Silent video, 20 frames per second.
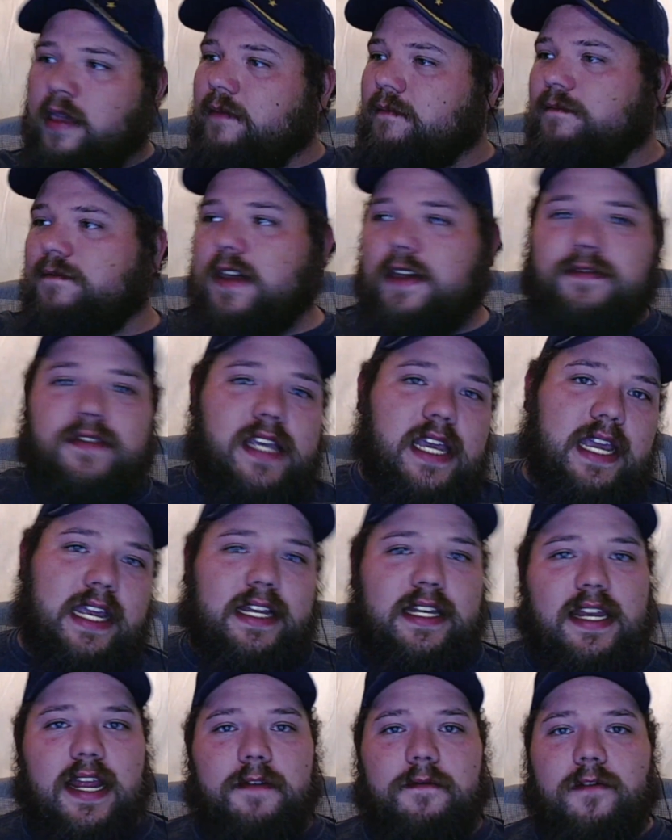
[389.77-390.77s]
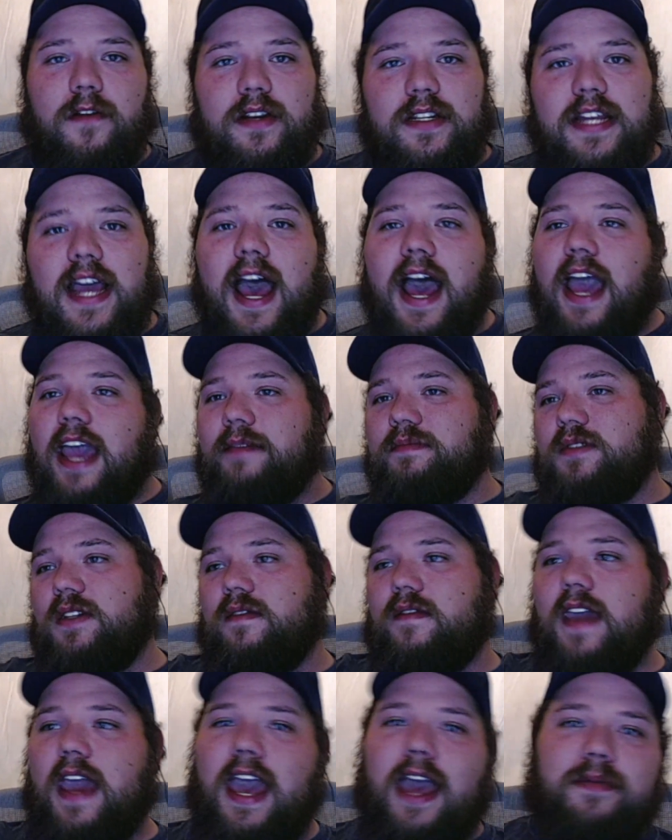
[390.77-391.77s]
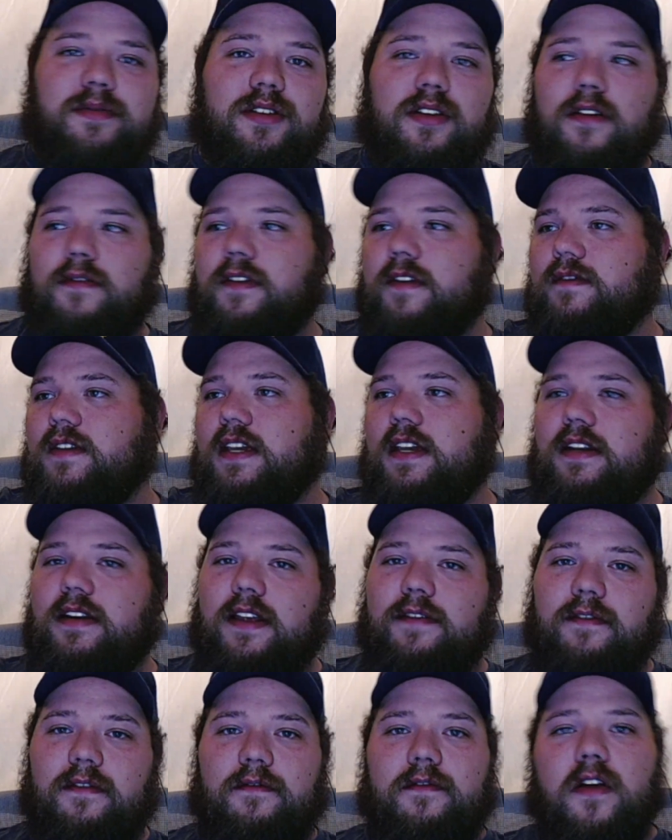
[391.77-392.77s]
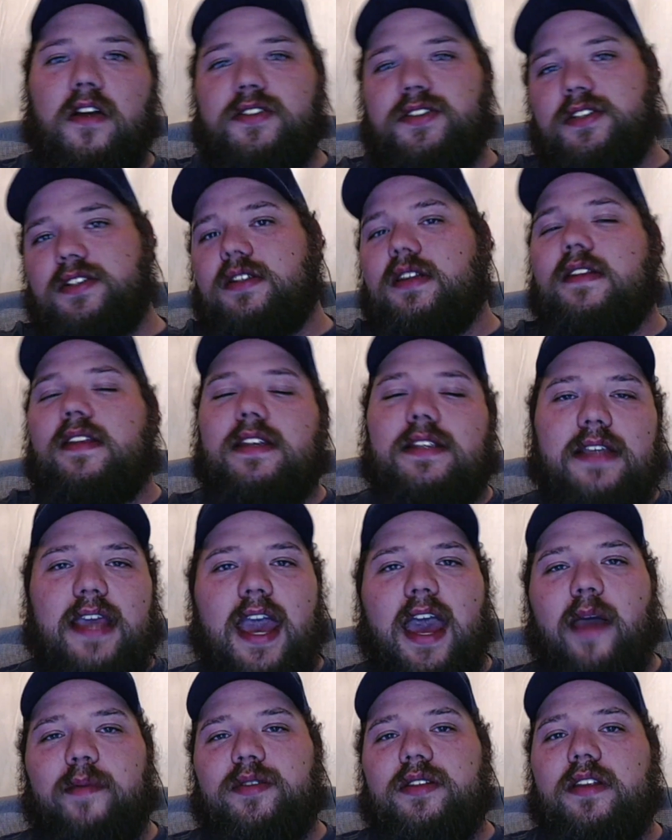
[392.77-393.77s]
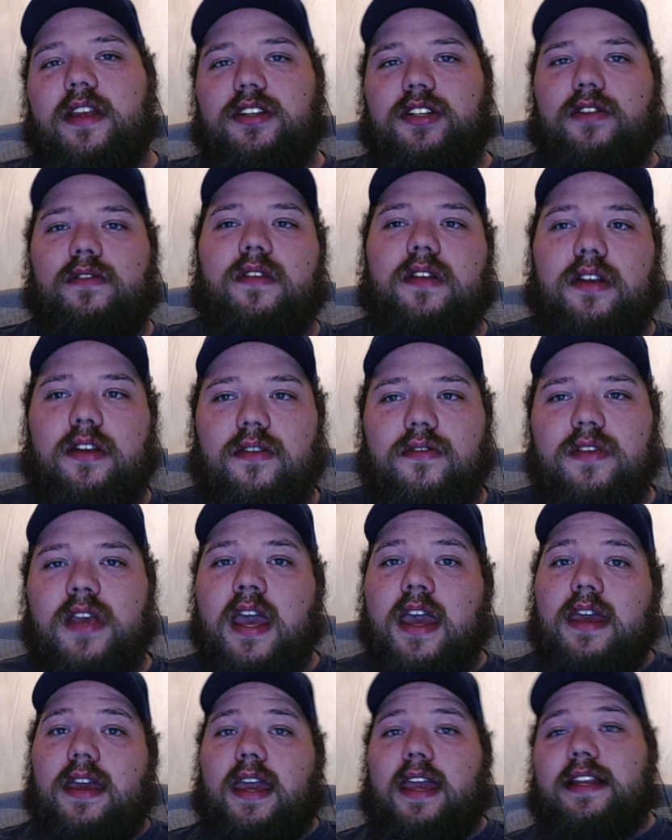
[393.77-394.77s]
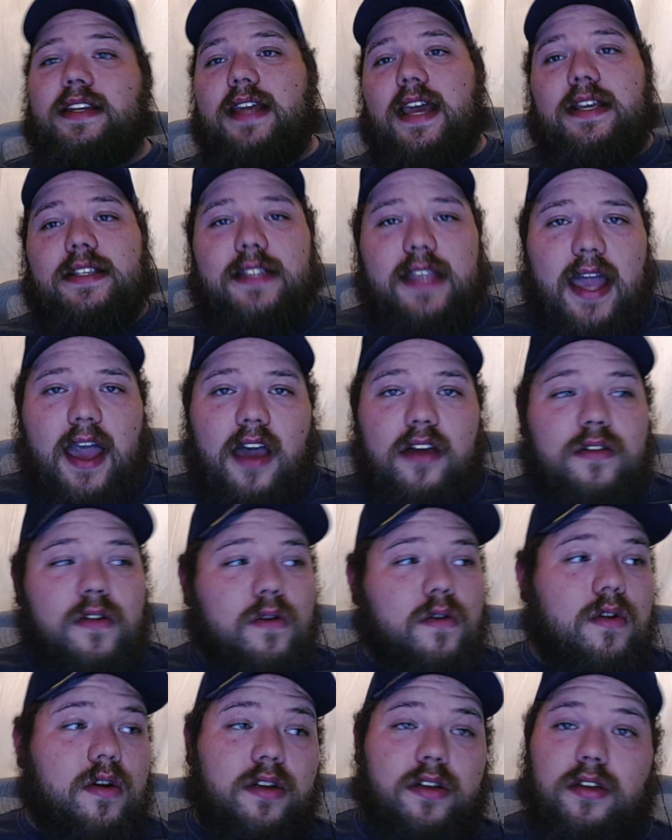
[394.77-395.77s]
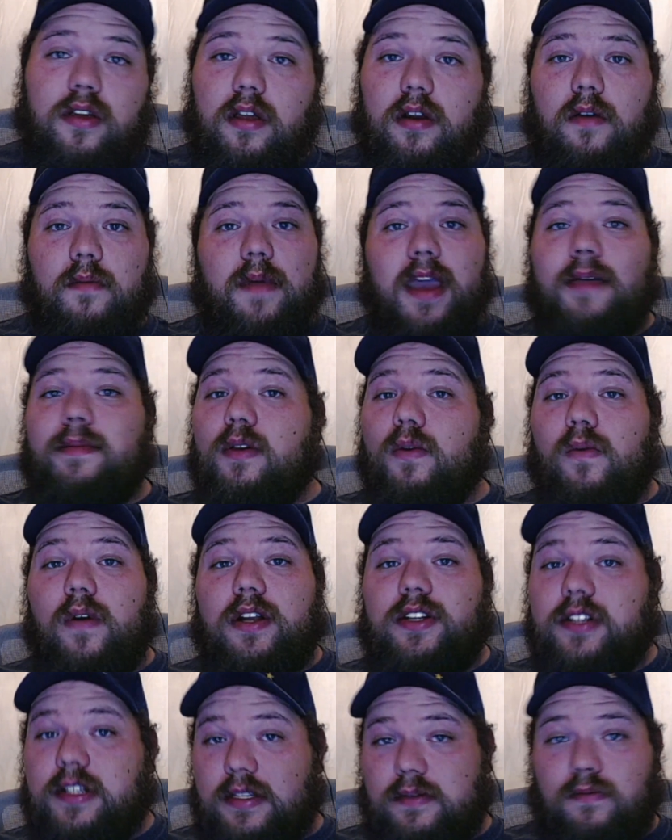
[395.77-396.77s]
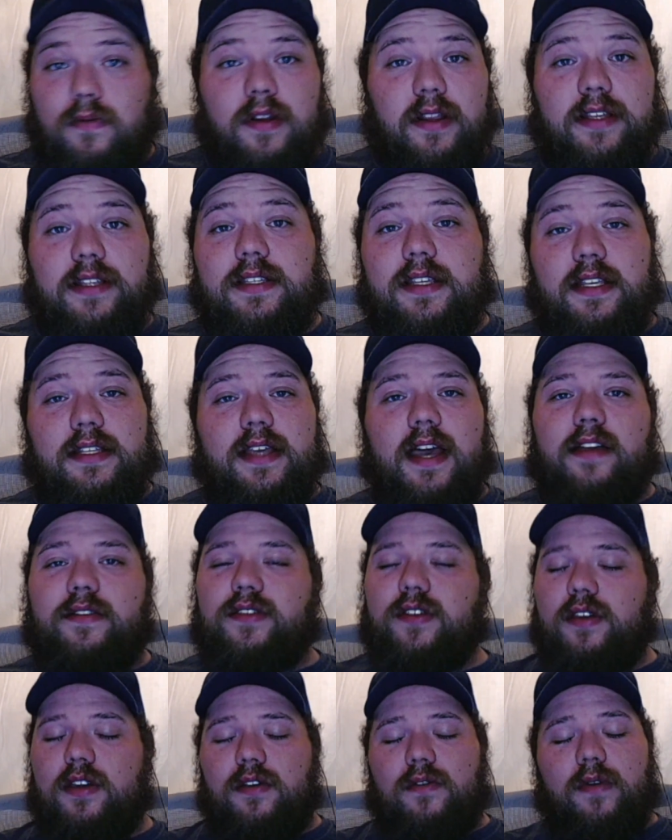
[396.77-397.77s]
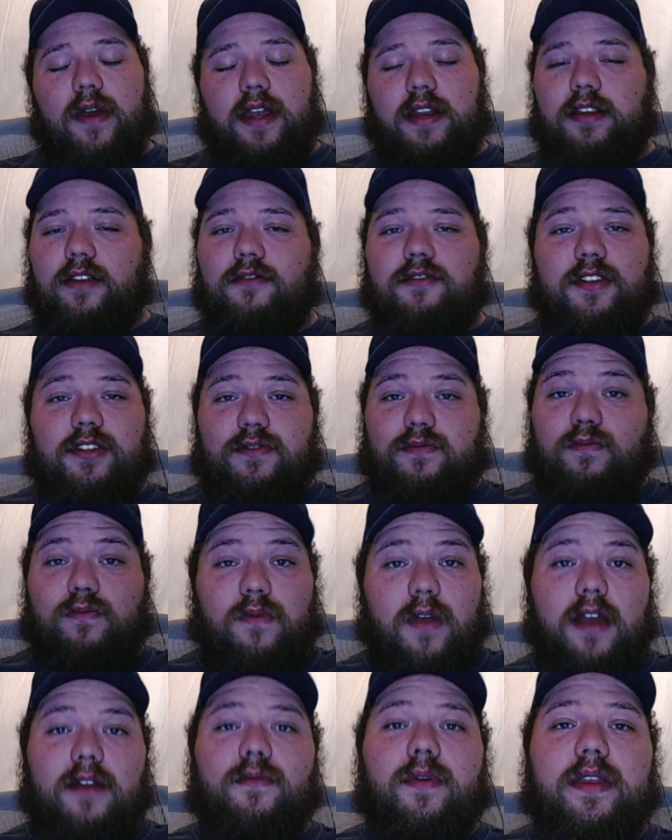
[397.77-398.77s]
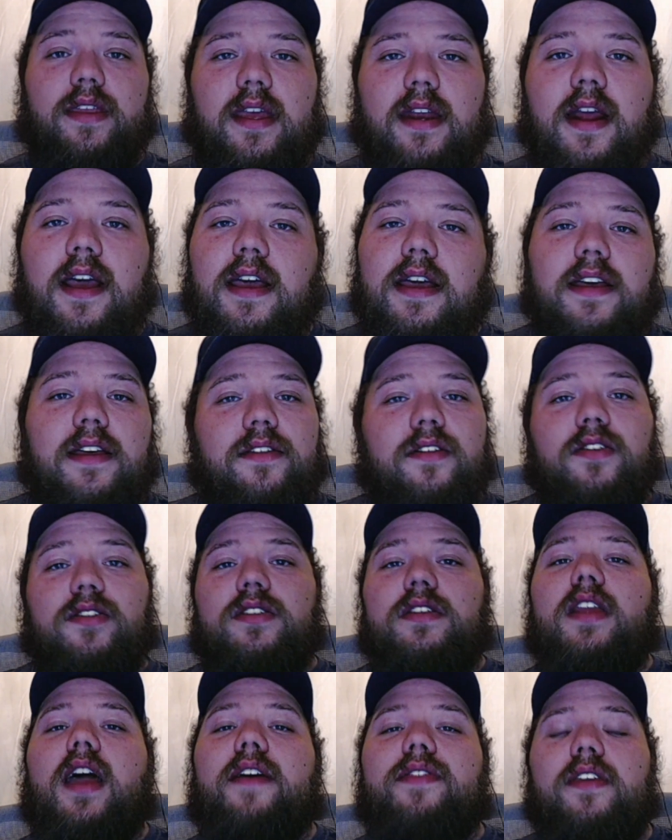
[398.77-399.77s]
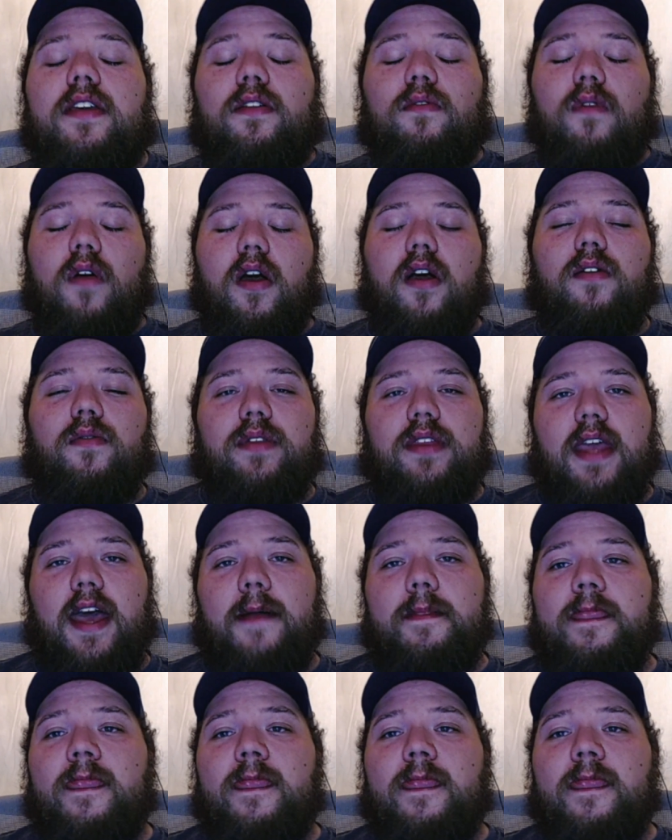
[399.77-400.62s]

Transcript: 15 different types of caption or 15 different versions of this caption that you can use and test out. Or maybe one just really sticks out to you and you just run with it. There's nothing wrong with that.